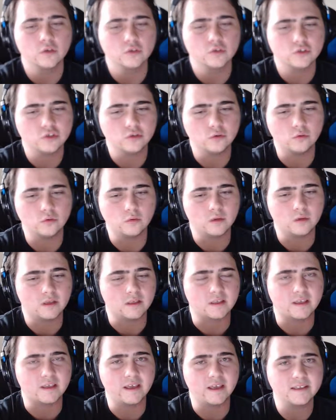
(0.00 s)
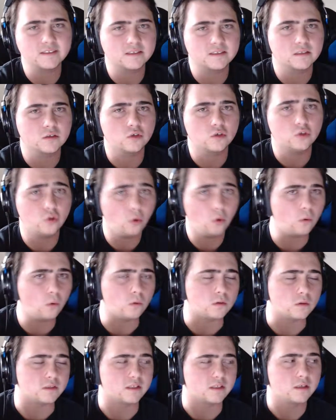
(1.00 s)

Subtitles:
to get gold